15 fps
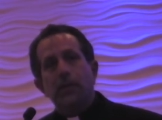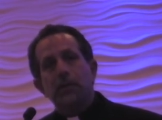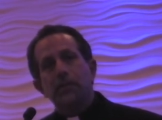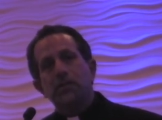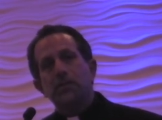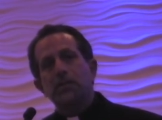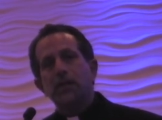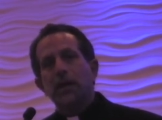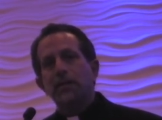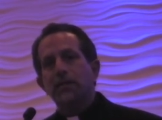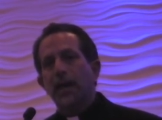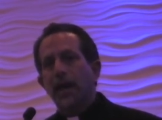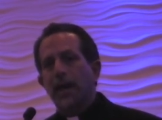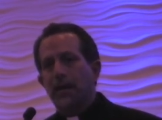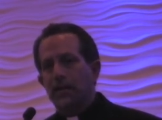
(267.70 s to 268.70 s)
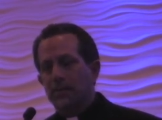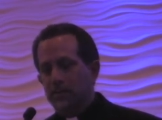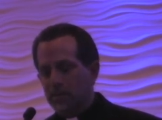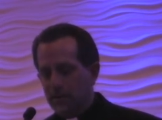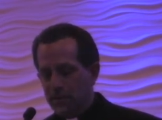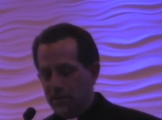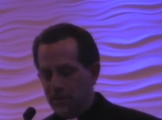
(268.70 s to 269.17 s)
This is our
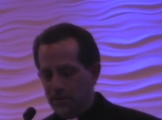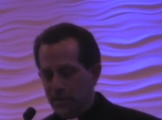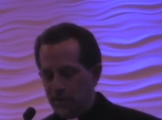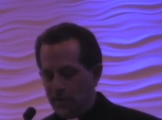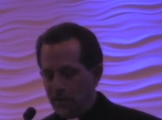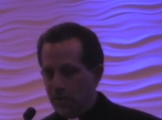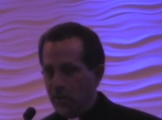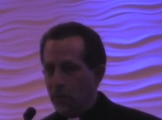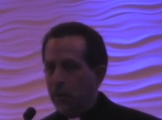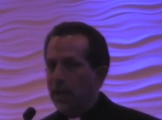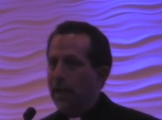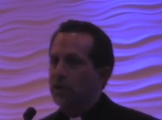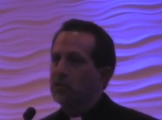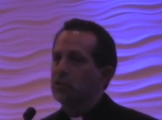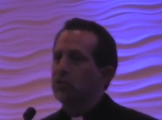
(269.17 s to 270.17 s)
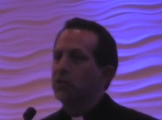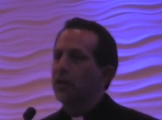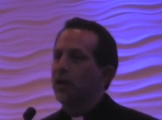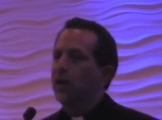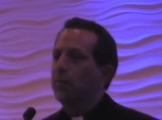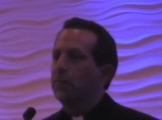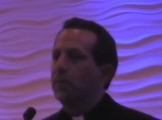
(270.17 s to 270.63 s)
task. We ask you
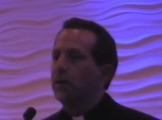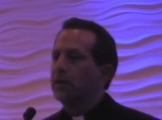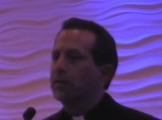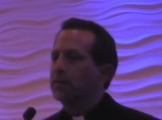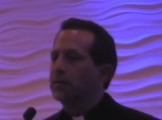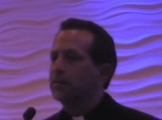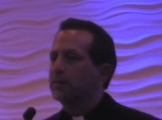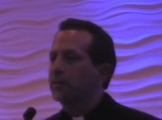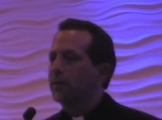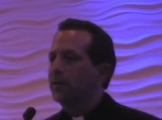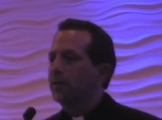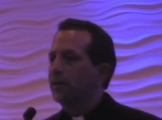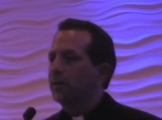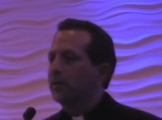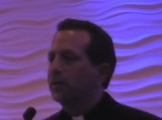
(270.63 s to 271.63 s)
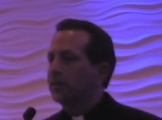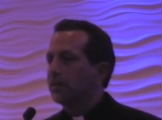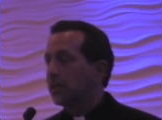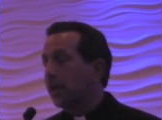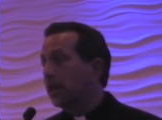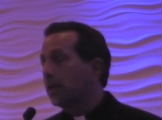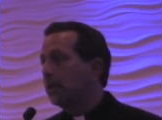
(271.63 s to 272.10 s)
to help us, to
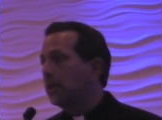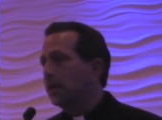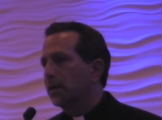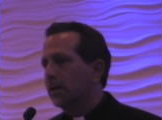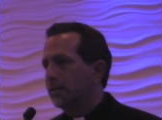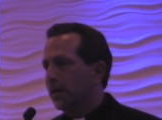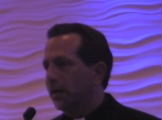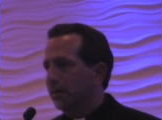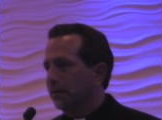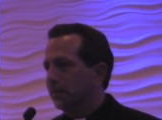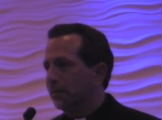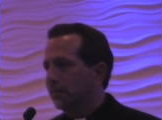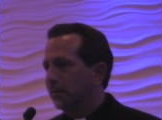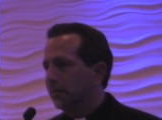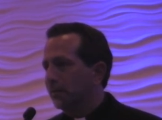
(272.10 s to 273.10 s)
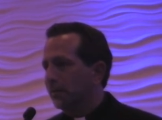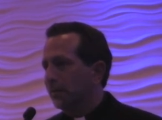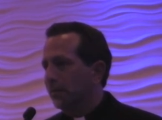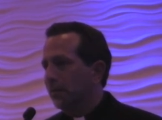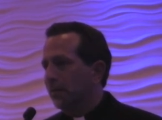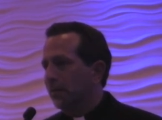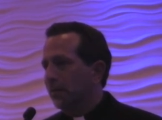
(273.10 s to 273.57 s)
take a young adult,
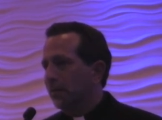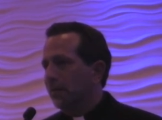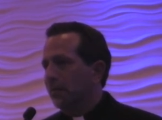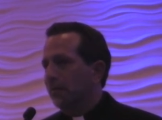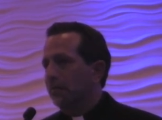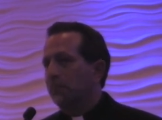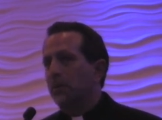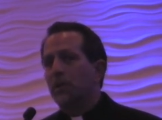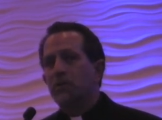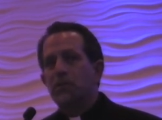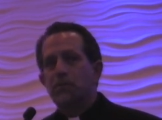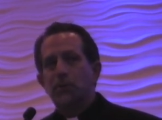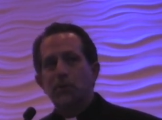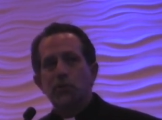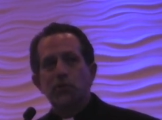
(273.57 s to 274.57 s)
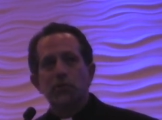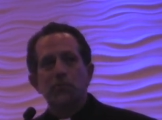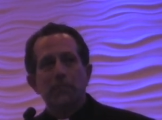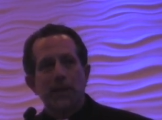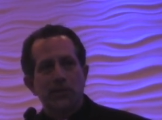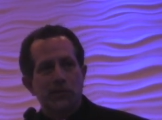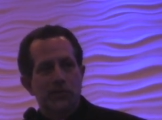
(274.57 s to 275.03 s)
be a
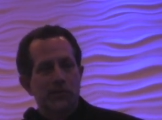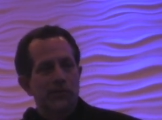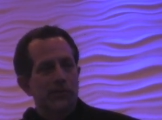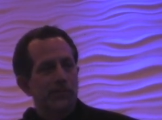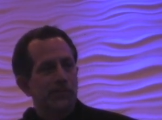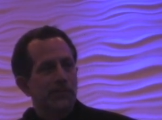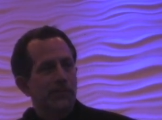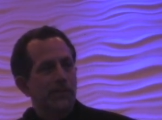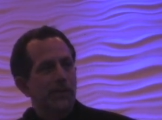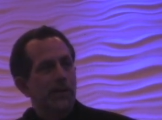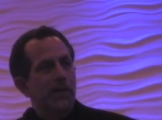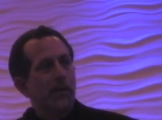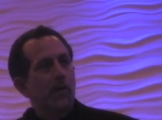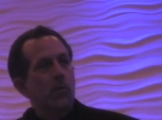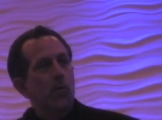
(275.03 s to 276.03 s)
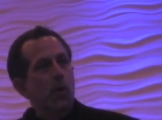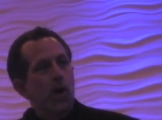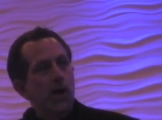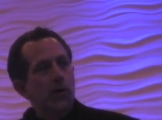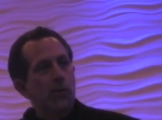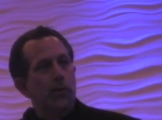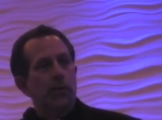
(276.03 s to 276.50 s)
spiritual mentor,
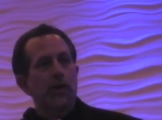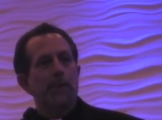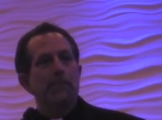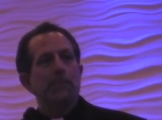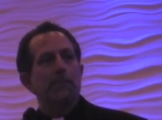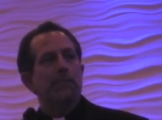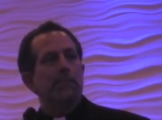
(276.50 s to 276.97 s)
walk with them,